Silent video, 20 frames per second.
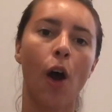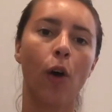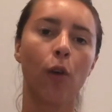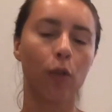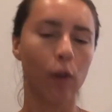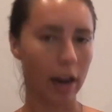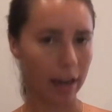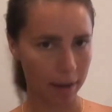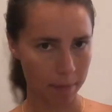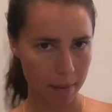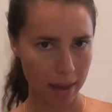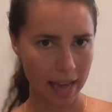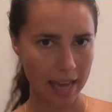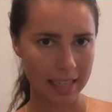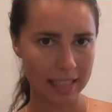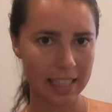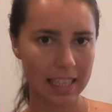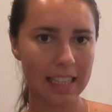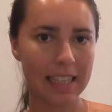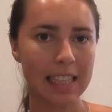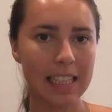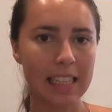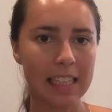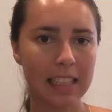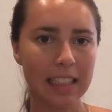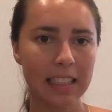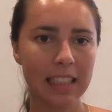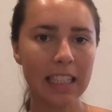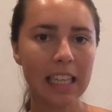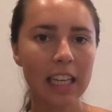recommend
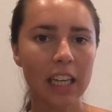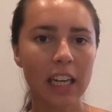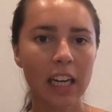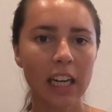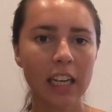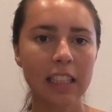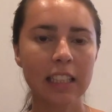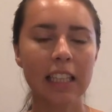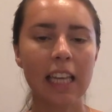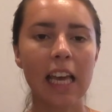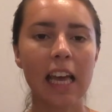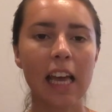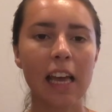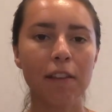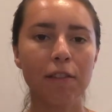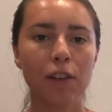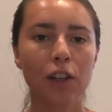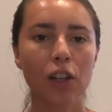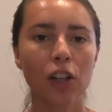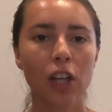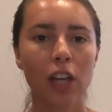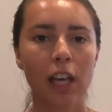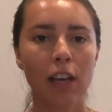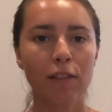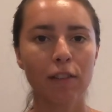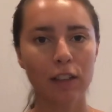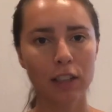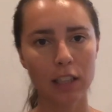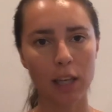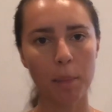these sneakers if you're looking
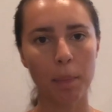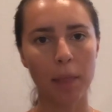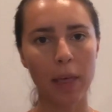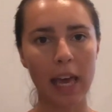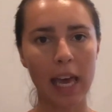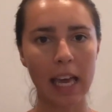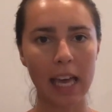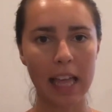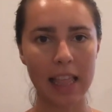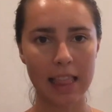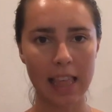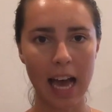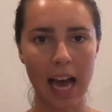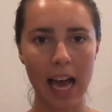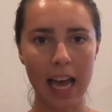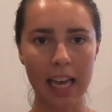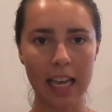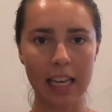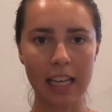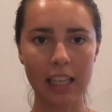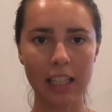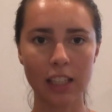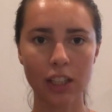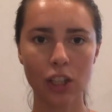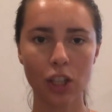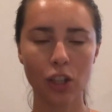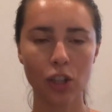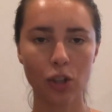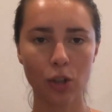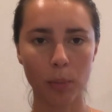for something that
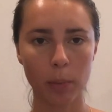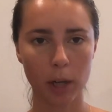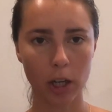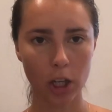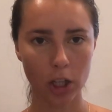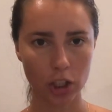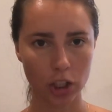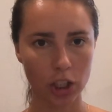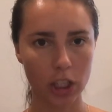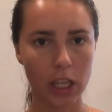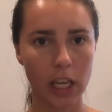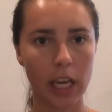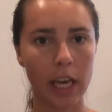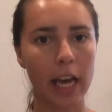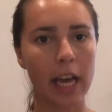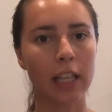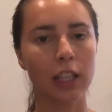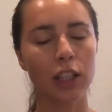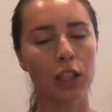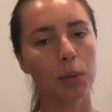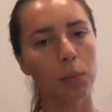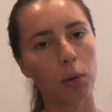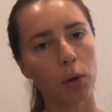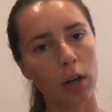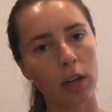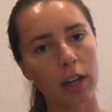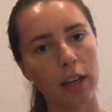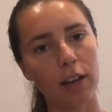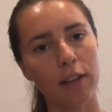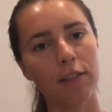is super cushiony and
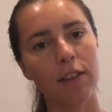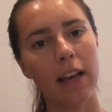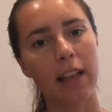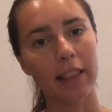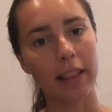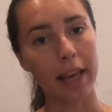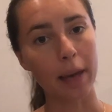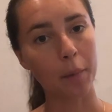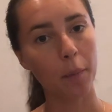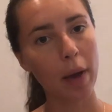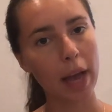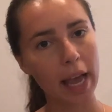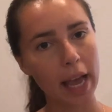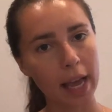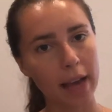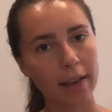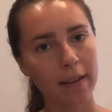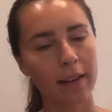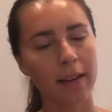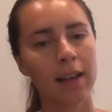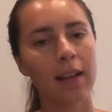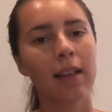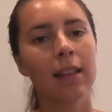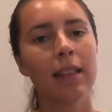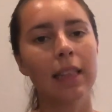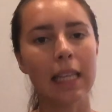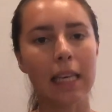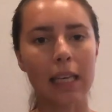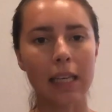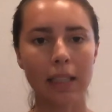supportive and lightweight.
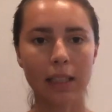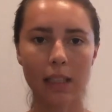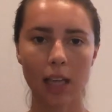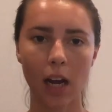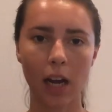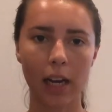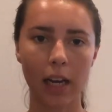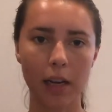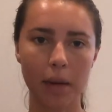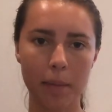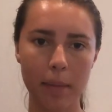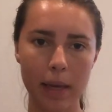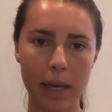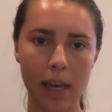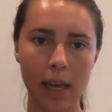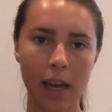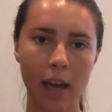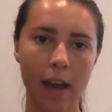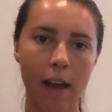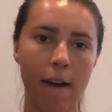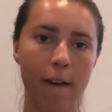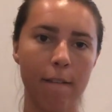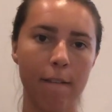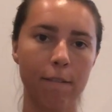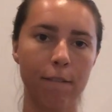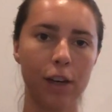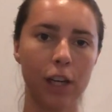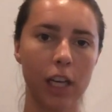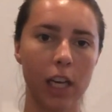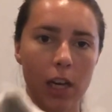These are gonna be
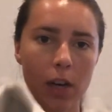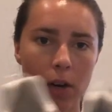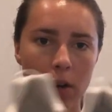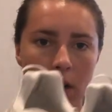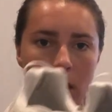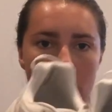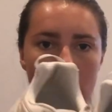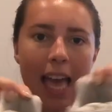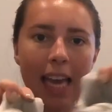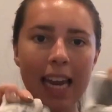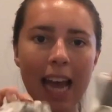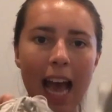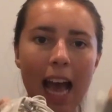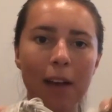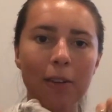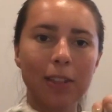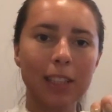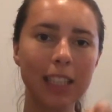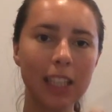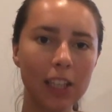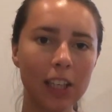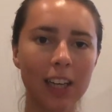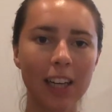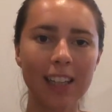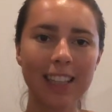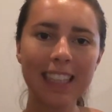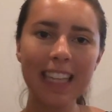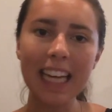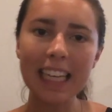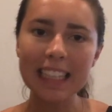for you. And I will see you
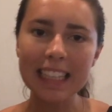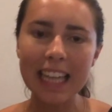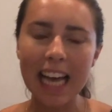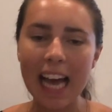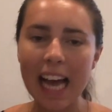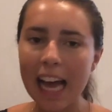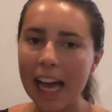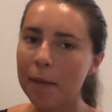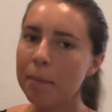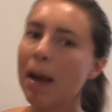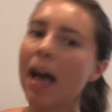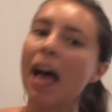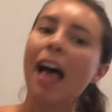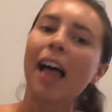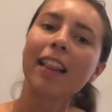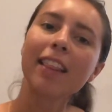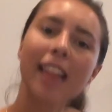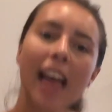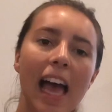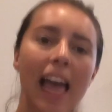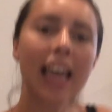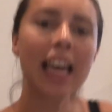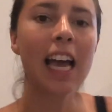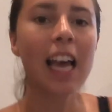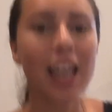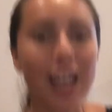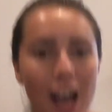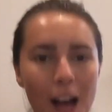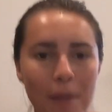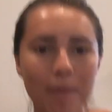girls next time.
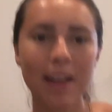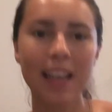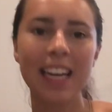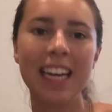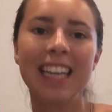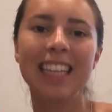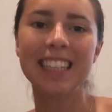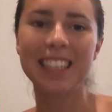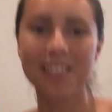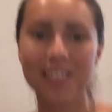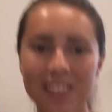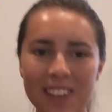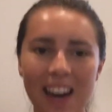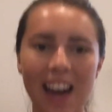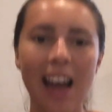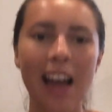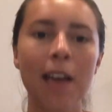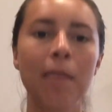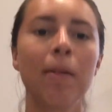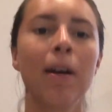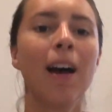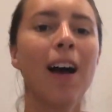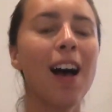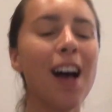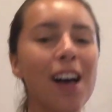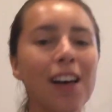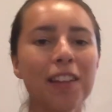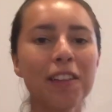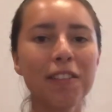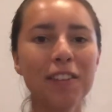Like, comment, subscribe,
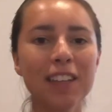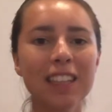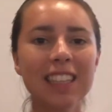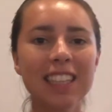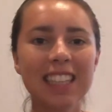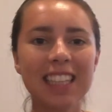all the fun